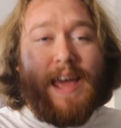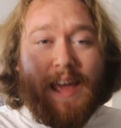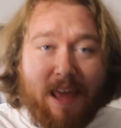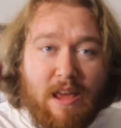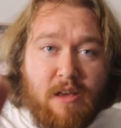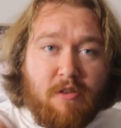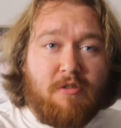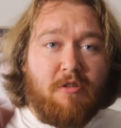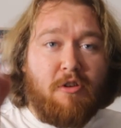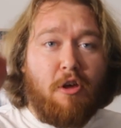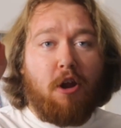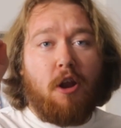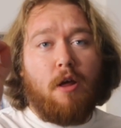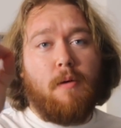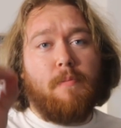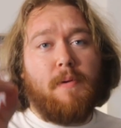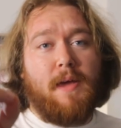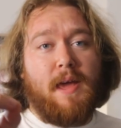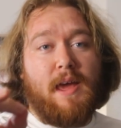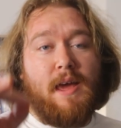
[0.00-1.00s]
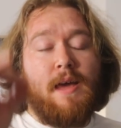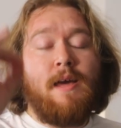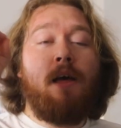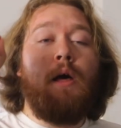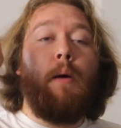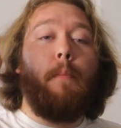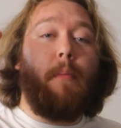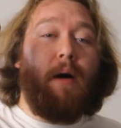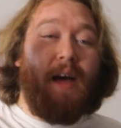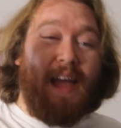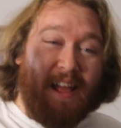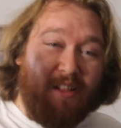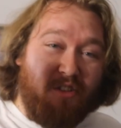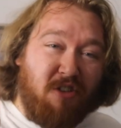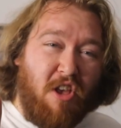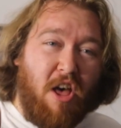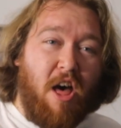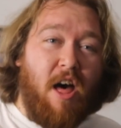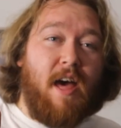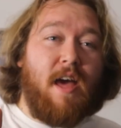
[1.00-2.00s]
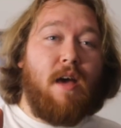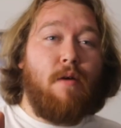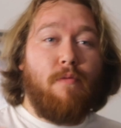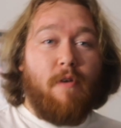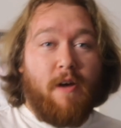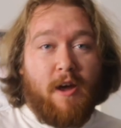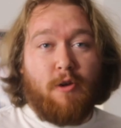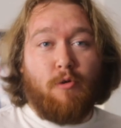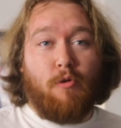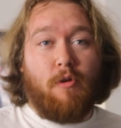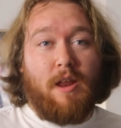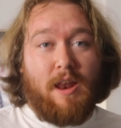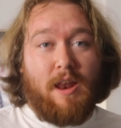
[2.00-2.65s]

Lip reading: is going to be my entire vinyl